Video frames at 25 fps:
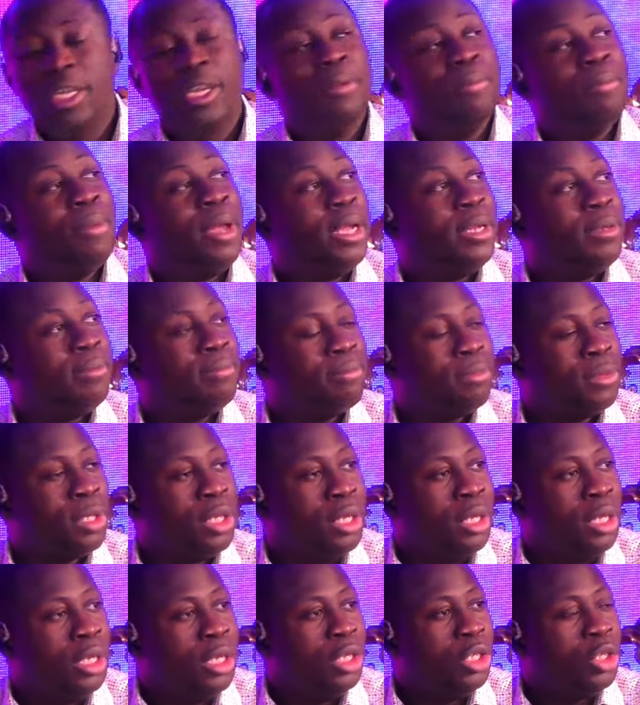Amen.
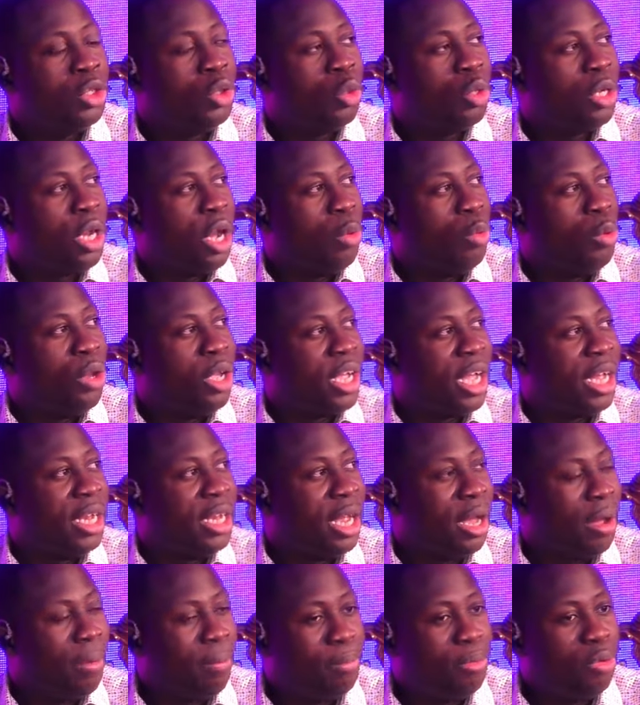So that we can
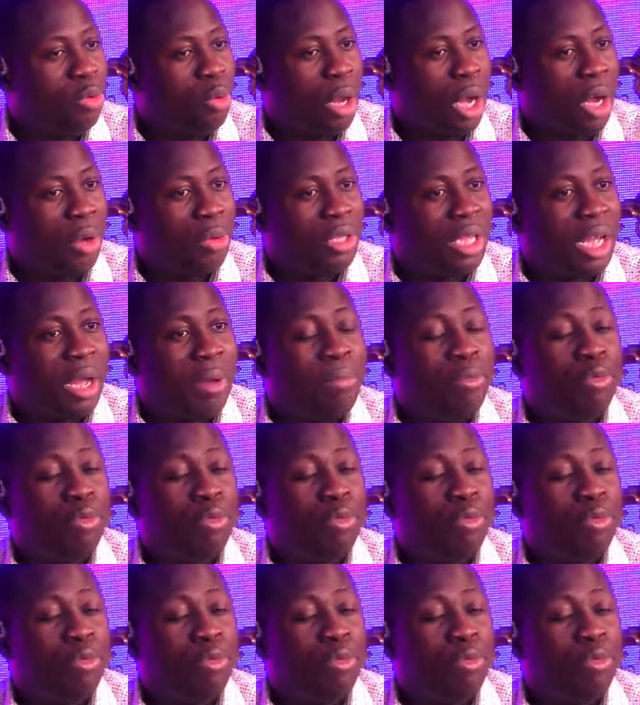help you out. I'm